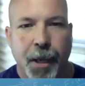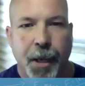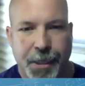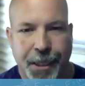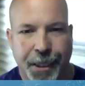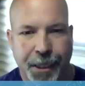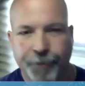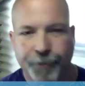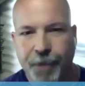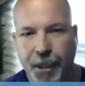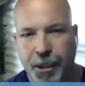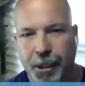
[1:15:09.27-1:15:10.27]
It's a gift
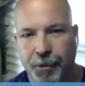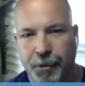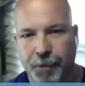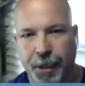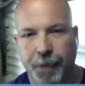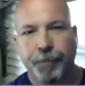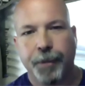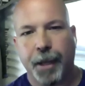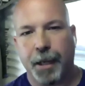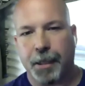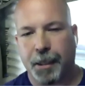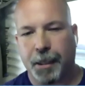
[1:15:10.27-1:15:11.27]
that she gives me,
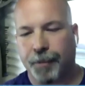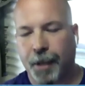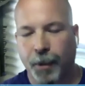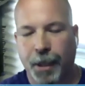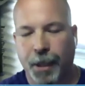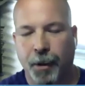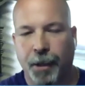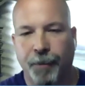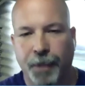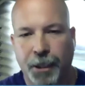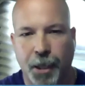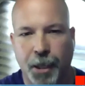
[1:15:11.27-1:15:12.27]
and it's a gift that we now give
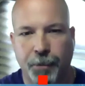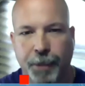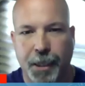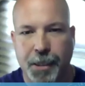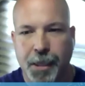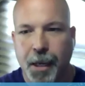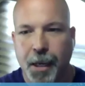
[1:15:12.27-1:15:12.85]
each other because